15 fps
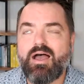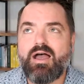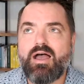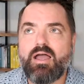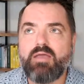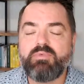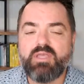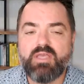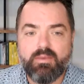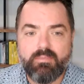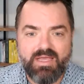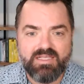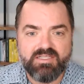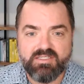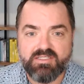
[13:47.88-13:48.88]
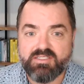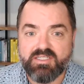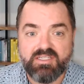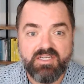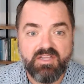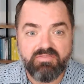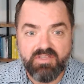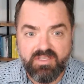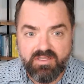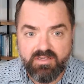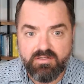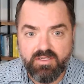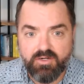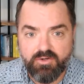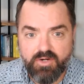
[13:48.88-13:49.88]
IBM has a significant
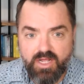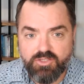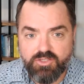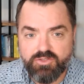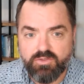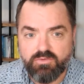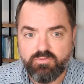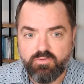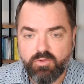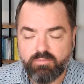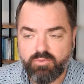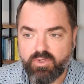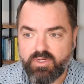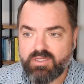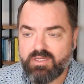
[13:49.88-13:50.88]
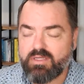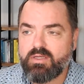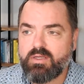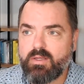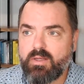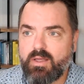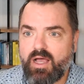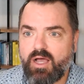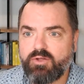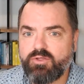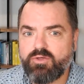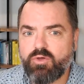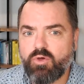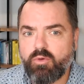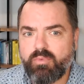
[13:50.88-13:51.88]
international footprint. How do you
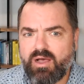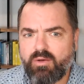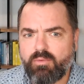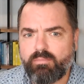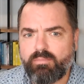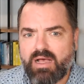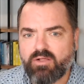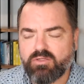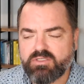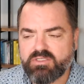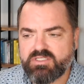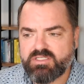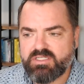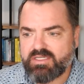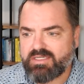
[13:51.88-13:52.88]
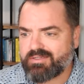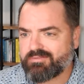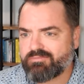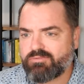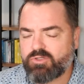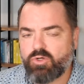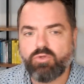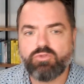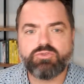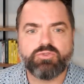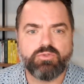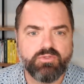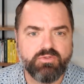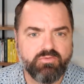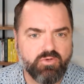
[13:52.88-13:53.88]
go about balancing
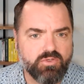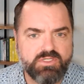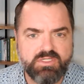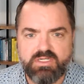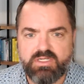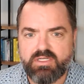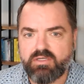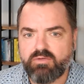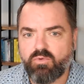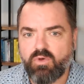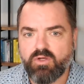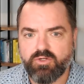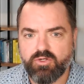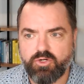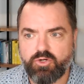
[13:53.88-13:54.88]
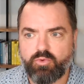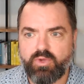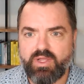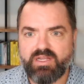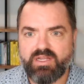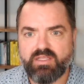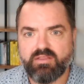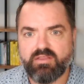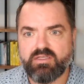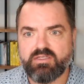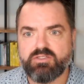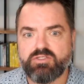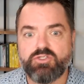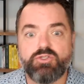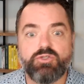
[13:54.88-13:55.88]
cultural diversity while you're creating
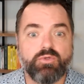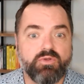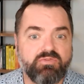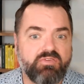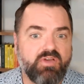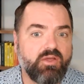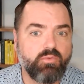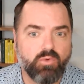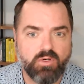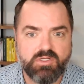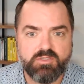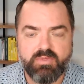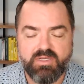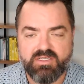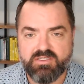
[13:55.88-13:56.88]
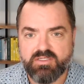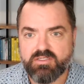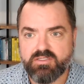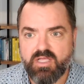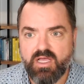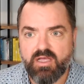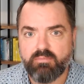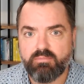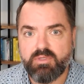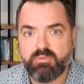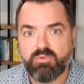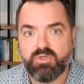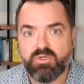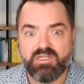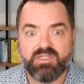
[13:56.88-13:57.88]
these unified workspaces that
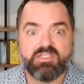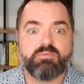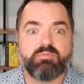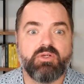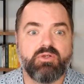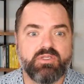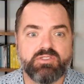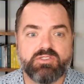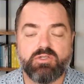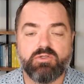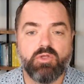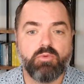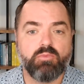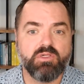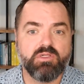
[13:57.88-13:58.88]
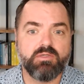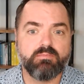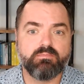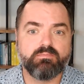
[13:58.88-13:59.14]
people can experience globally?